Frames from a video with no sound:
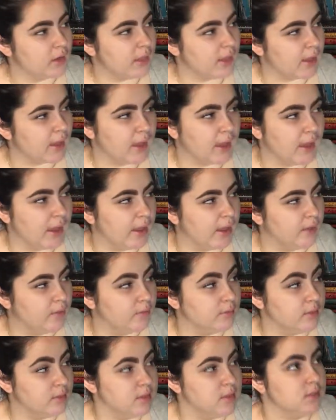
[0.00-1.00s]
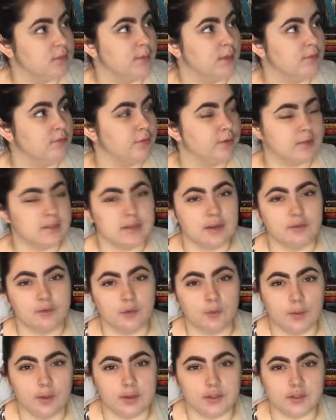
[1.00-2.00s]
like I this is my first
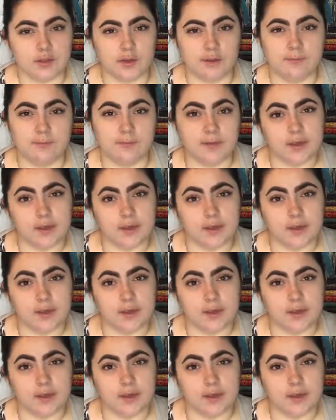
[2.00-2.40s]
ever one, so I'm